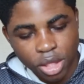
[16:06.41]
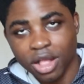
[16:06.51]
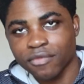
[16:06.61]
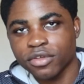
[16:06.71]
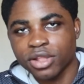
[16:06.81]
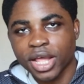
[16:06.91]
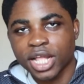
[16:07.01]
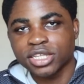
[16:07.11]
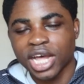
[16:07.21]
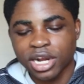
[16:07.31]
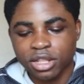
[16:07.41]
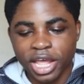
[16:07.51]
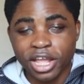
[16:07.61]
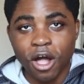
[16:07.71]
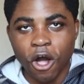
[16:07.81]
I feel like it's kind of
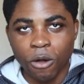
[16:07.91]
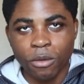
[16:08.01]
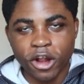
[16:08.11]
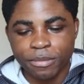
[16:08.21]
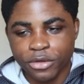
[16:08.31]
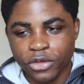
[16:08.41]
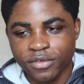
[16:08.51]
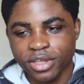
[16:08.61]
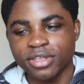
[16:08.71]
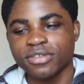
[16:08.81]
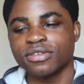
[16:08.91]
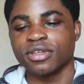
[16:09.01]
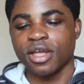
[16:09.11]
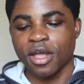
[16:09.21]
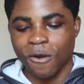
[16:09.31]
like Hallmark movies,
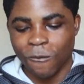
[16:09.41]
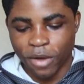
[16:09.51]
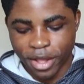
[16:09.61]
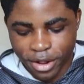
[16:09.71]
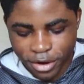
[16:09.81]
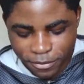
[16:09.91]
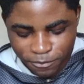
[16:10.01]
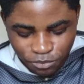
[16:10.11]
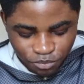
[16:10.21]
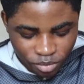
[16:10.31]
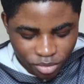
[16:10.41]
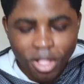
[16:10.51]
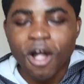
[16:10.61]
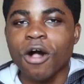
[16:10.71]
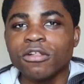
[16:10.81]
where
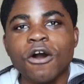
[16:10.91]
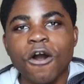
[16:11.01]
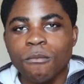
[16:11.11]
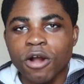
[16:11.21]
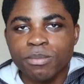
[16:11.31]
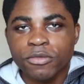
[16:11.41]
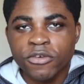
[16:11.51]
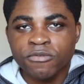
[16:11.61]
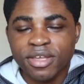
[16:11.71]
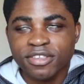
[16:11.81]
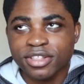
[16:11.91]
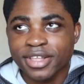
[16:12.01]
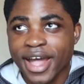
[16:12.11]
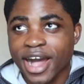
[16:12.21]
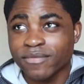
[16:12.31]
all Hallmark movies basically
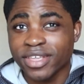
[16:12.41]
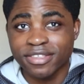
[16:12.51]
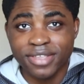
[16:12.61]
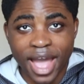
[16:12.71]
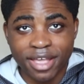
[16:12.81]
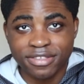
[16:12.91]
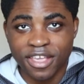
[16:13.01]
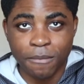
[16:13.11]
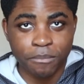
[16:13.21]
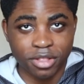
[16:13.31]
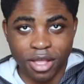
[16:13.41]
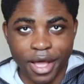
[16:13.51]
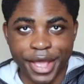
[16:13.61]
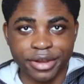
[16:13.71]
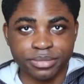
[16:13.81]
have the exact same
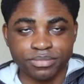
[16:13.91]
plot.